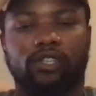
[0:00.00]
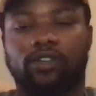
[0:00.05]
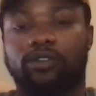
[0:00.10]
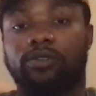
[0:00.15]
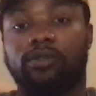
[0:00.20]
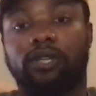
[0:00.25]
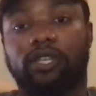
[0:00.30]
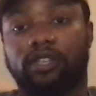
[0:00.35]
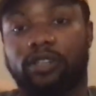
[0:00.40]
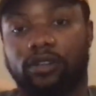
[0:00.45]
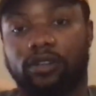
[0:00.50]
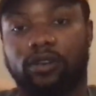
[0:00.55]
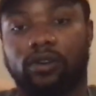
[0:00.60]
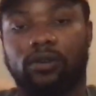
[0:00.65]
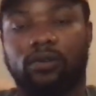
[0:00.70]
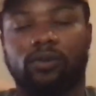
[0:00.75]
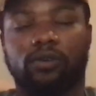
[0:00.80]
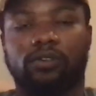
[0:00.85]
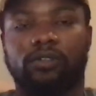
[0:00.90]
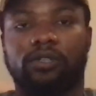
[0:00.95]
didn't know
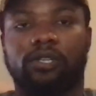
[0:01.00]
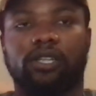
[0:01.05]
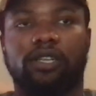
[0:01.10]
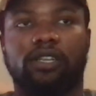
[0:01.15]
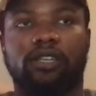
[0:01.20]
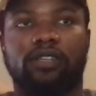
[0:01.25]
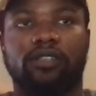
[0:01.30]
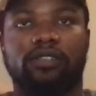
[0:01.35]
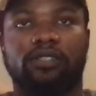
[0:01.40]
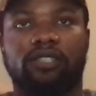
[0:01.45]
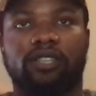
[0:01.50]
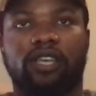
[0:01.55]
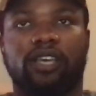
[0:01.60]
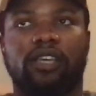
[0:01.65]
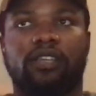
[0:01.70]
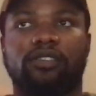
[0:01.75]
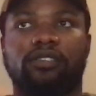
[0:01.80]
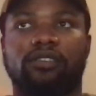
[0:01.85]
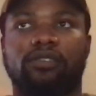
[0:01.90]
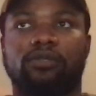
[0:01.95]
or you didn't understand.